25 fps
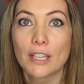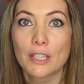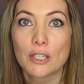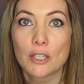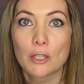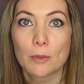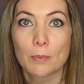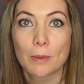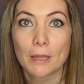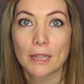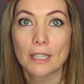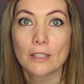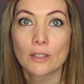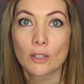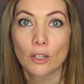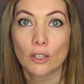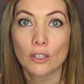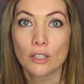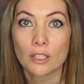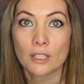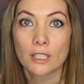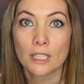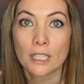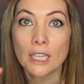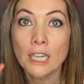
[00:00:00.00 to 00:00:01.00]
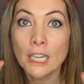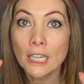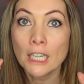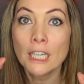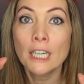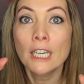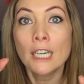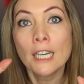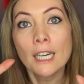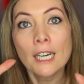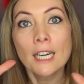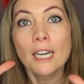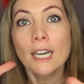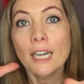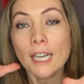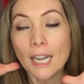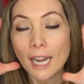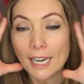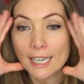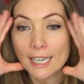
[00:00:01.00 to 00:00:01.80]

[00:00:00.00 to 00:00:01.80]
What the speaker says: it's just been this constant, oh,